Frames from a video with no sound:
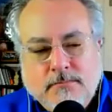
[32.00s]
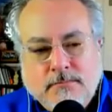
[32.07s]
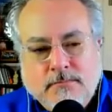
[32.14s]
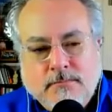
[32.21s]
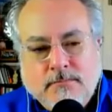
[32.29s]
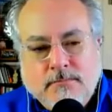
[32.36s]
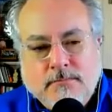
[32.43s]

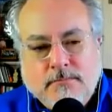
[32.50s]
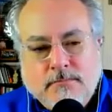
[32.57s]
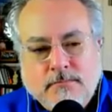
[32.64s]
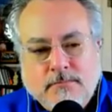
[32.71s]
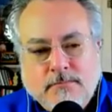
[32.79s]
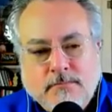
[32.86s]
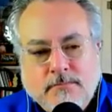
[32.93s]

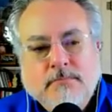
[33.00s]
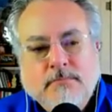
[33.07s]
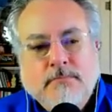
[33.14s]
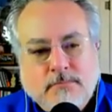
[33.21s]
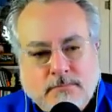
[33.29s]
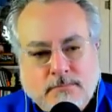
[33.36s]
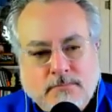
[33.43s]

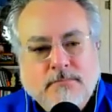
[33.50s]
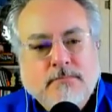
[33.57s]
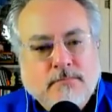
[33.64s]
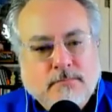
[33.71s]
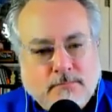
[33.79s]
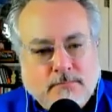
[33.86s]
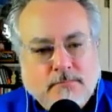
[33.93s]

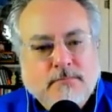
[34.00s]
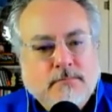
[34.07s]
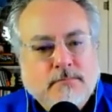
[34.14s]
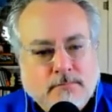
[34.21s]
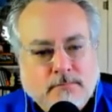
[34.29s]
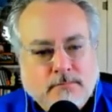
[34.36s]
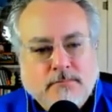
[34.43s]

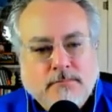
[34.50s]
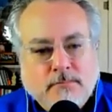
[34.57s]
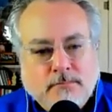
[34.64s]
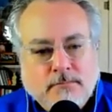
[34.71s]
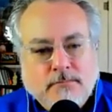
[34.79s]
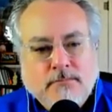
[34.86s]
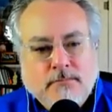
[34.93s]

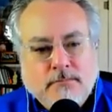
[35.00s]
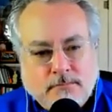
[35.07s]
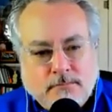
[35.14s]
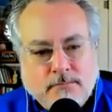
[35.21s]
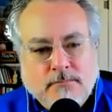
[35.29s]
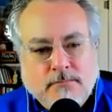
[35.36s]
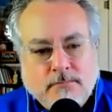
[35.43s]

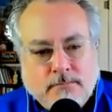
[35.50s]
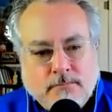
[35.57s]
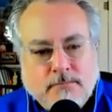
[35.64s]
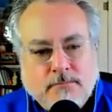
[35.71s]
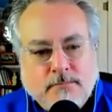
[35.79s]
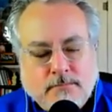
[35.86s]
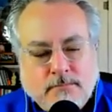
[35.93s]

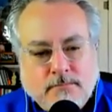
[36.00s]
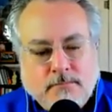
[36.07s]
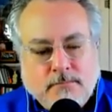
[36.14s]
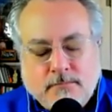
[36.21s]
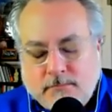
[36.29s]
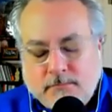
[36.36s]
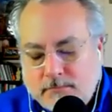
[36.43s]

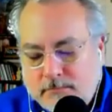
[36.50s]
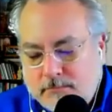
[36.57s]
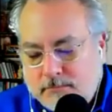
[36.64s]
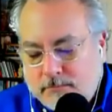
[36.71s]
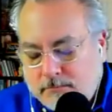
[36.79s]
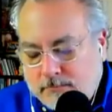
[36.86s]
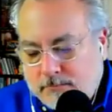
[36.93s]

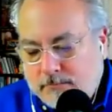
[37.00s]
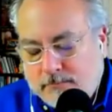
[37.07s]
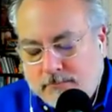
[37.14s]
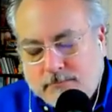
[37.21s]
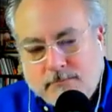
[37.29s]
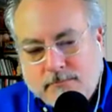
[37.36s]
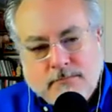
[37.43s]

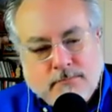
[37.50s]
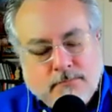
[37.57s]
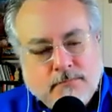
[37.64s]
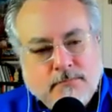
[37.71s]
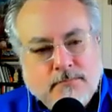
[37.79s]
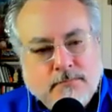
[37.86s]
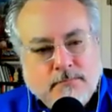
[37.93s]

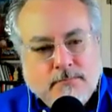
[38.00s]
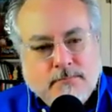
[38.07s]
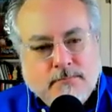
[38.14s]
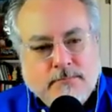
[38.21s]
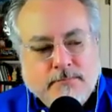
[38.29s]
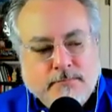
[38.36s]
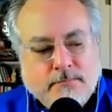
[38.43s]

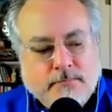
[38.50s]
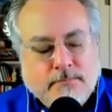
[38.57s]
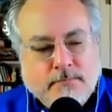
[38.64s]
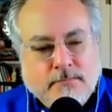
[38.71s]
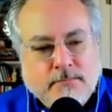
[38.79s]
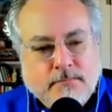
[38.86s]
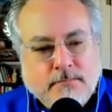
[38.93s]

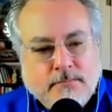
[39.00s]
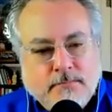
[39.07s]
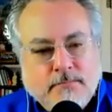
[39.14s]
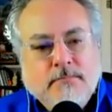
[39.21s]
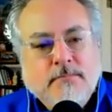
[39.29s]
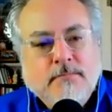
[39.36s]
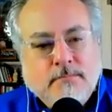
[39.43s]

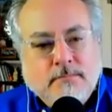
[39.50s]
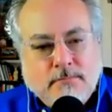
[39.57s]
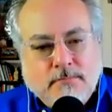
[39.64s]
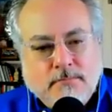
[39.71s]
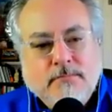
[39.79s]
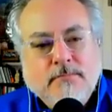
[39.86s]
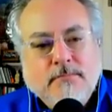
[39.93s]
[no speech]